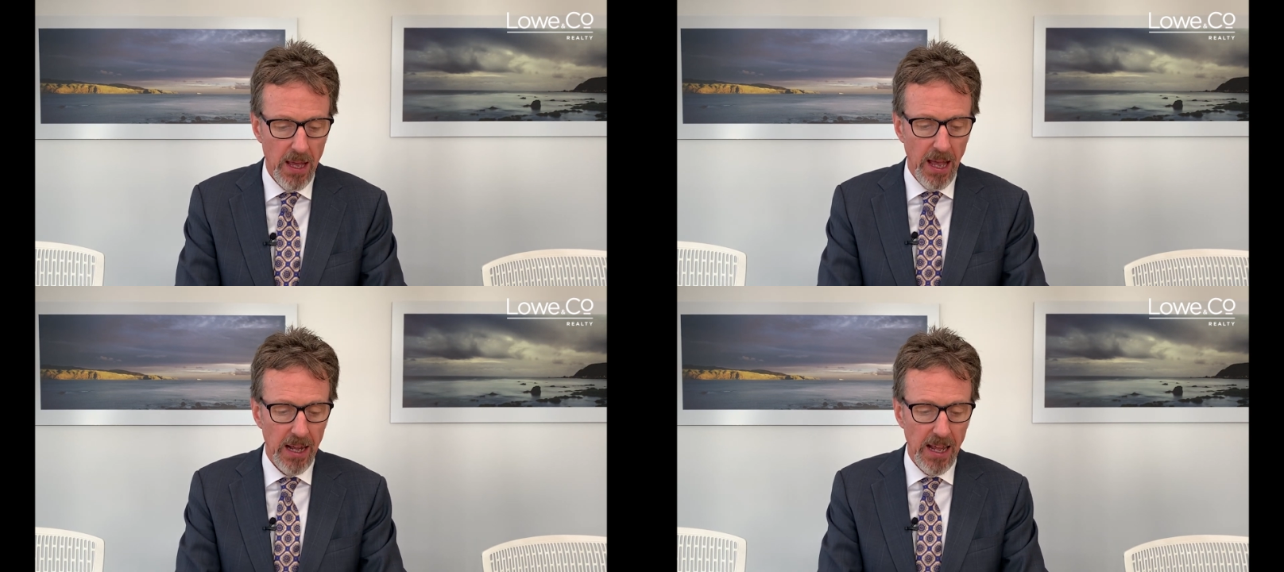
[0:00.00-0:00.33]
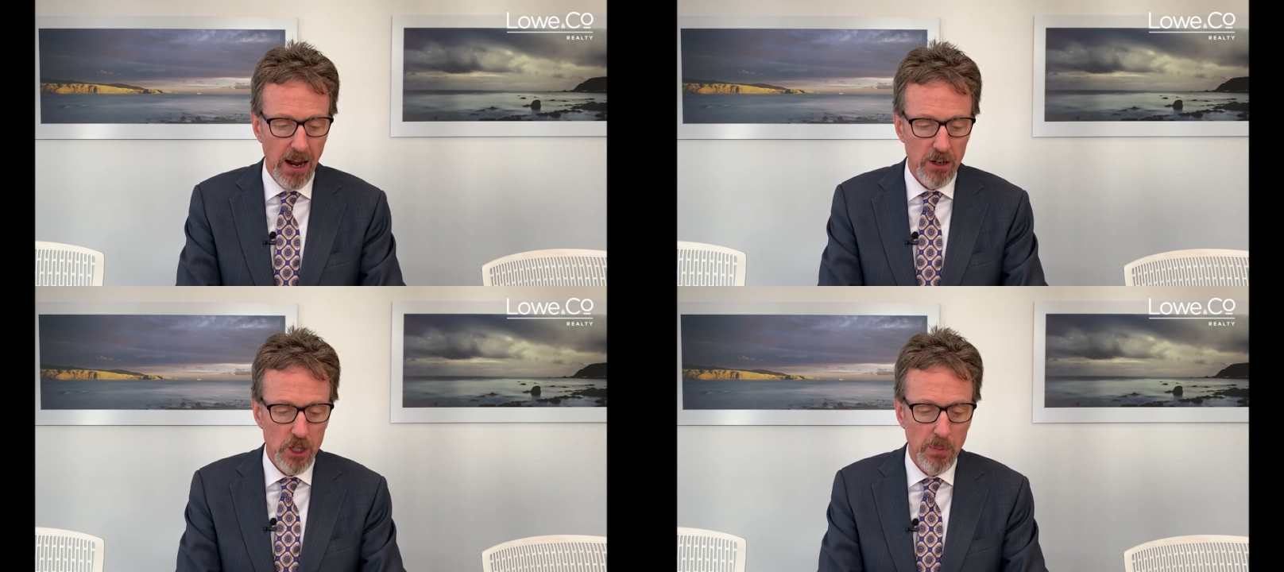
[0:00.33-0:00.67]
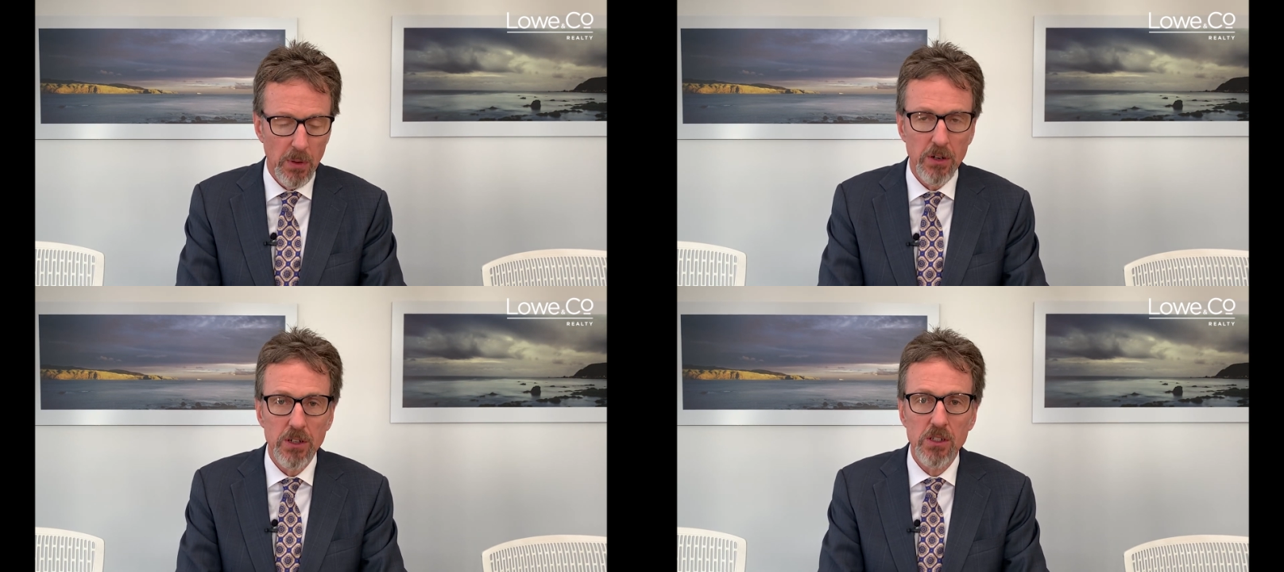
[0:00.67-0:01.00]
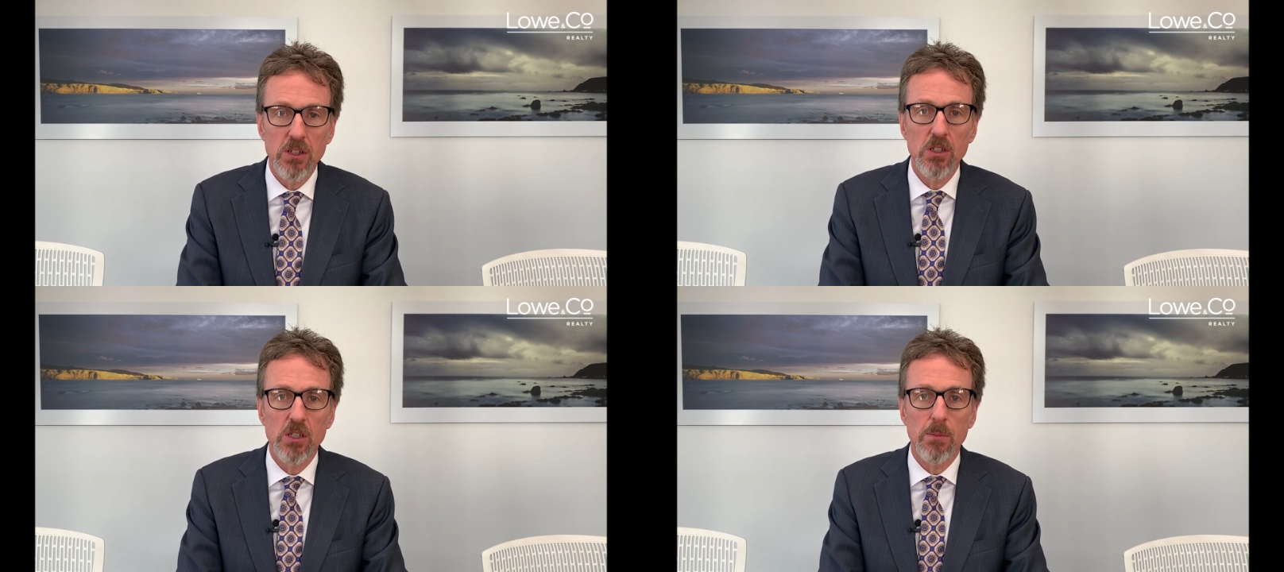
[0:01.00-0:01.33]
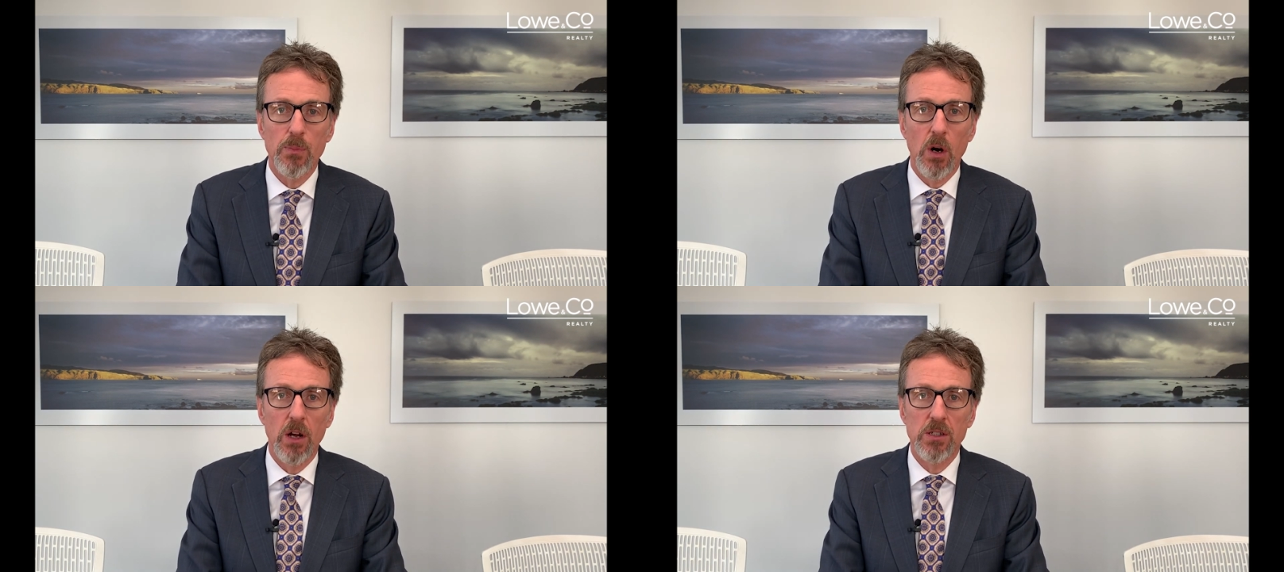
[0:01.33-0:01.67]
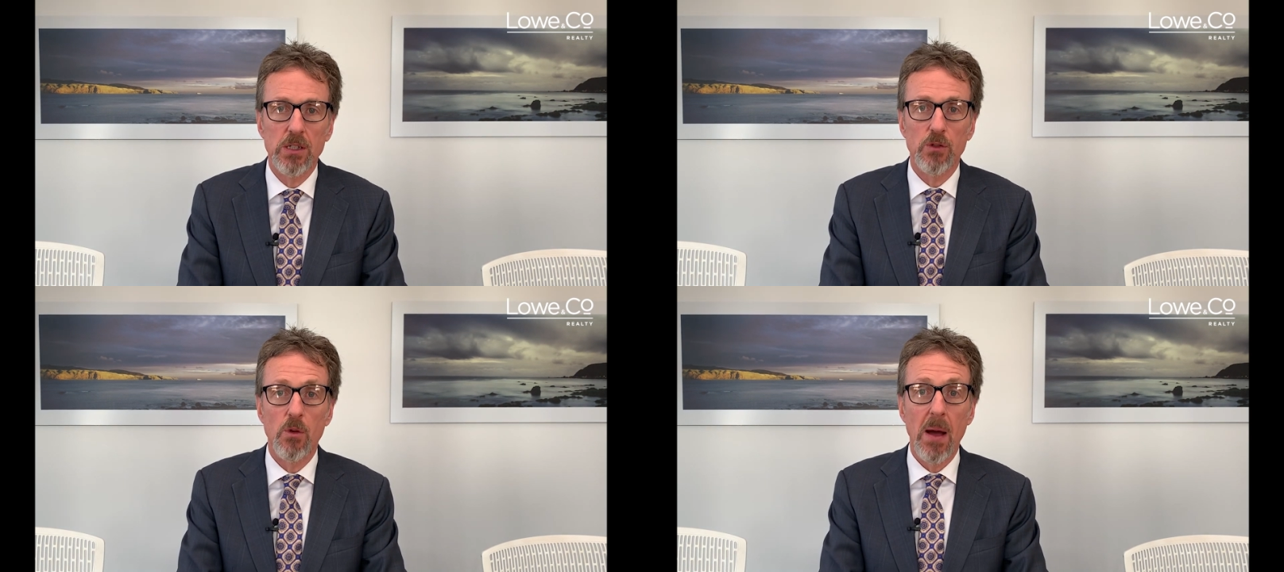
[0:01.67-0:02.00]
and our experience is that
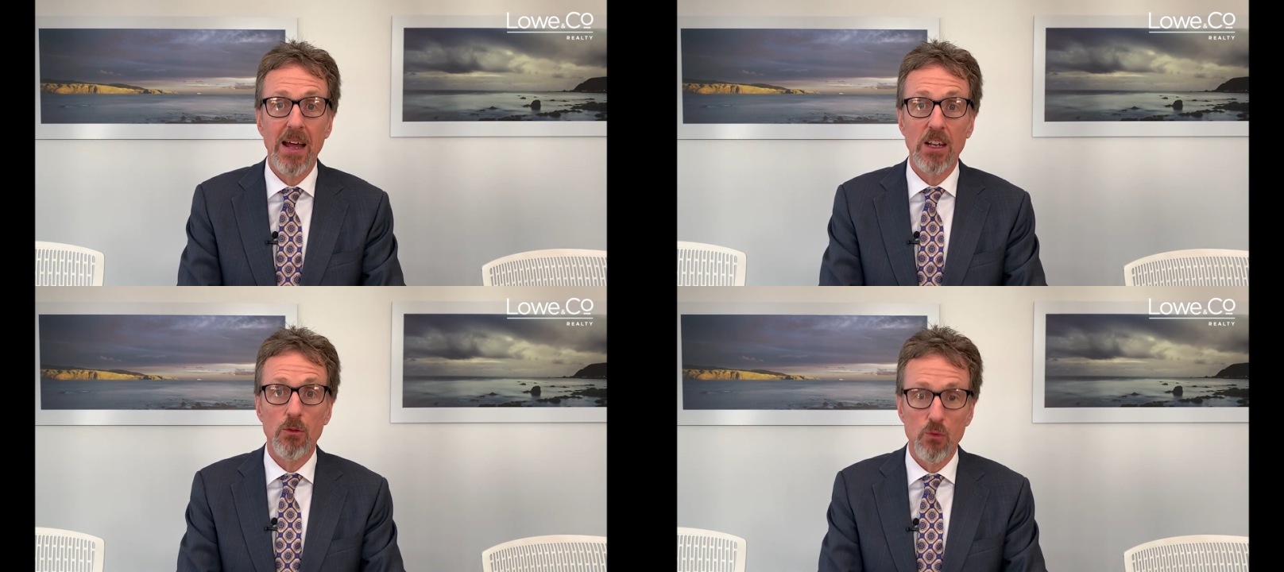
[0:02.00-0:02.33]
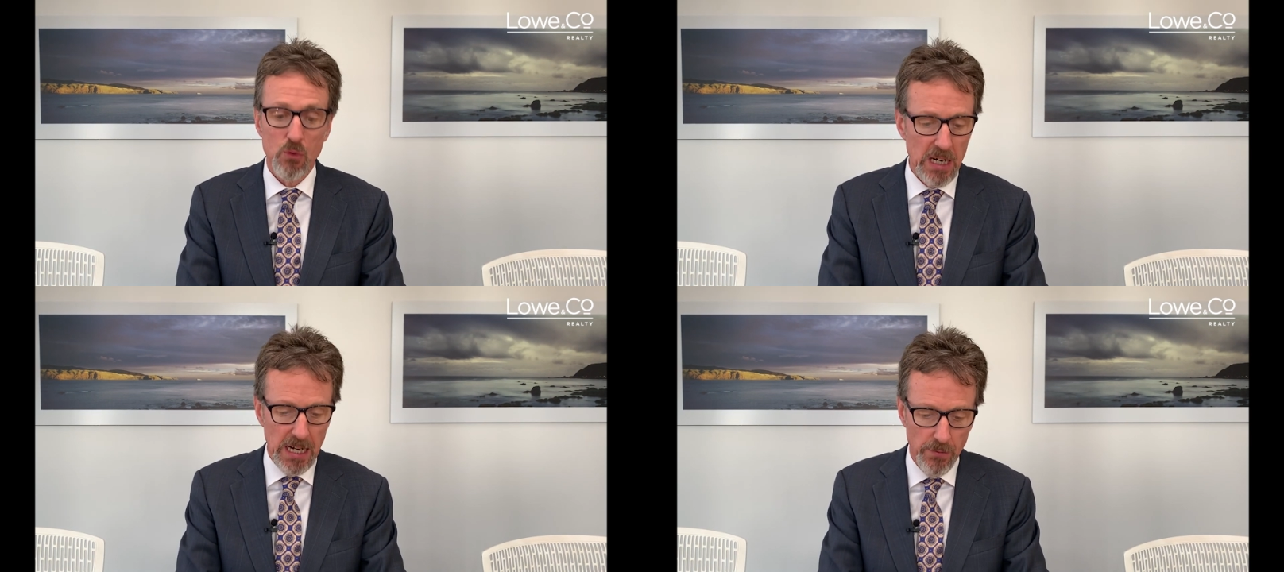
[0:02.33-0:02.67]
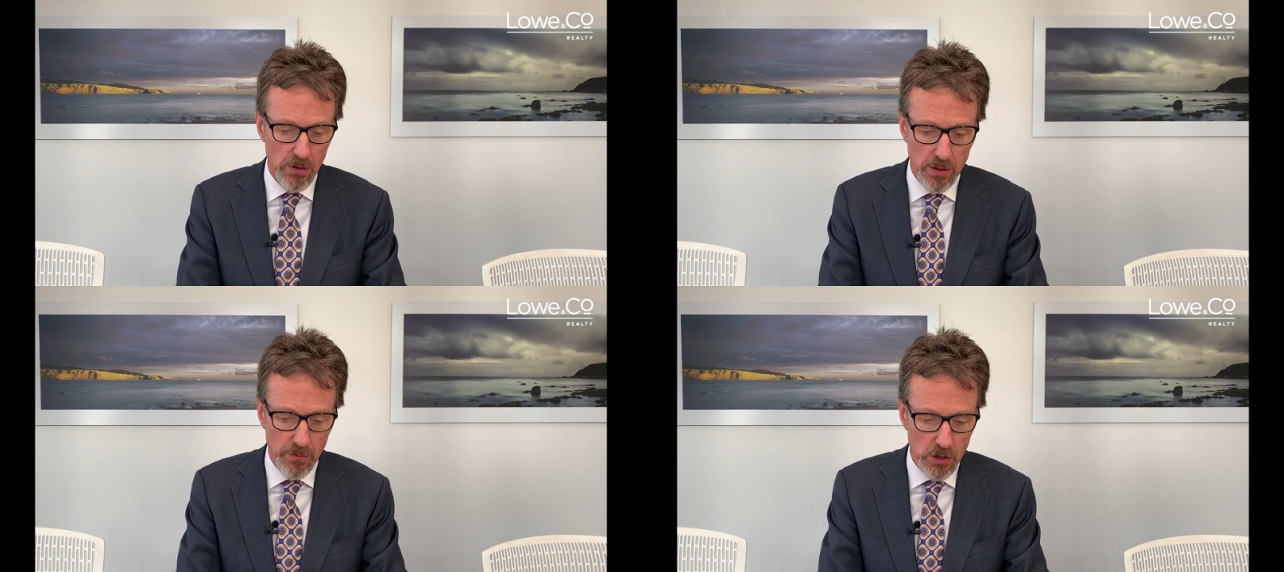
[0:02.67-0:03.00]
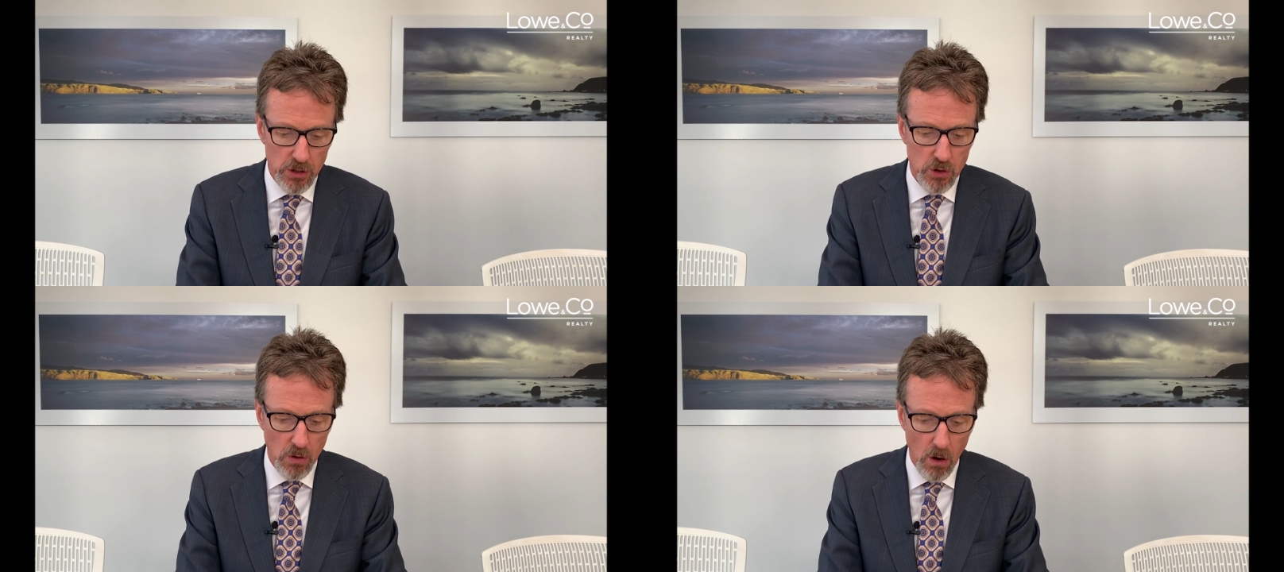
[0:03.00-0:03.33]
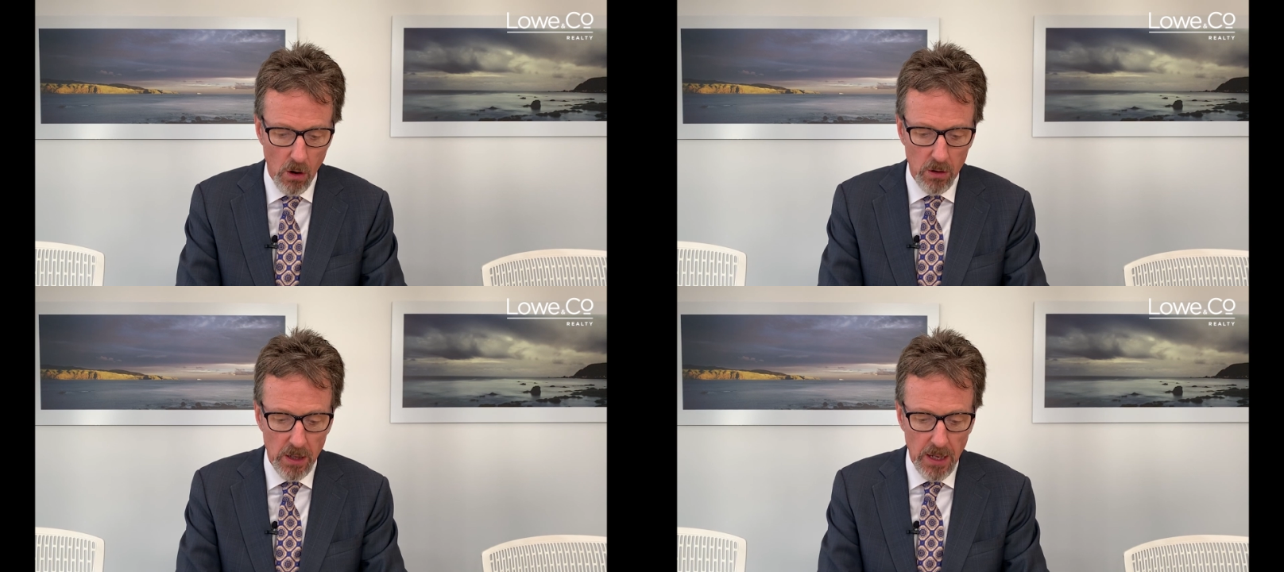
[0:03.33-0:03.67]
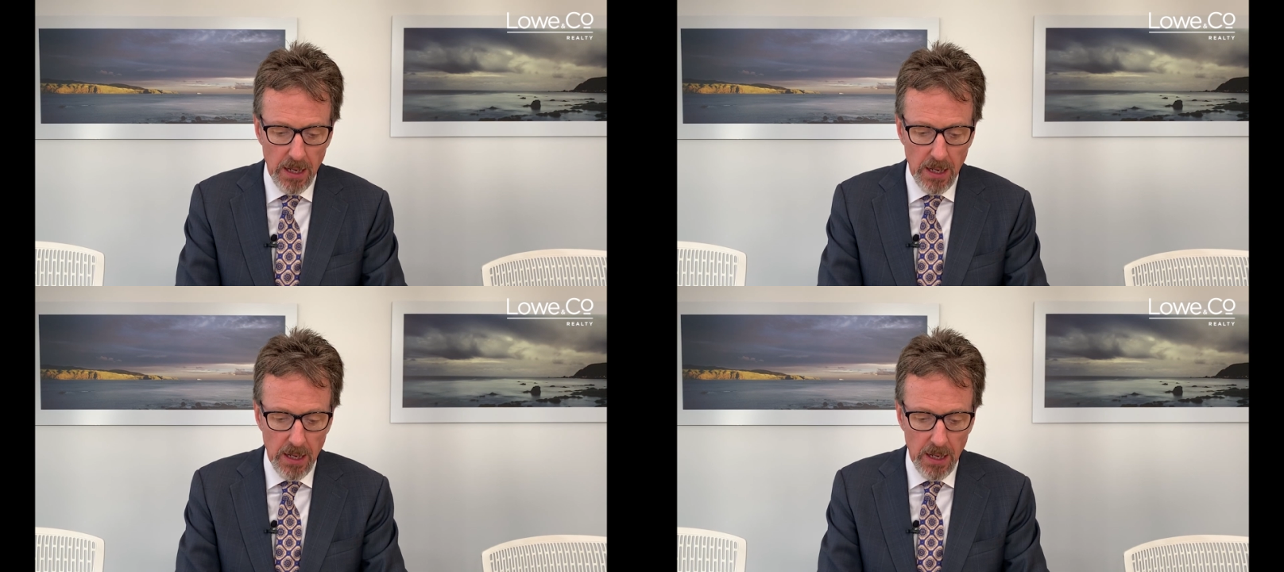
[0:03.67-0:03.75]
prices are remaining really very, very strong.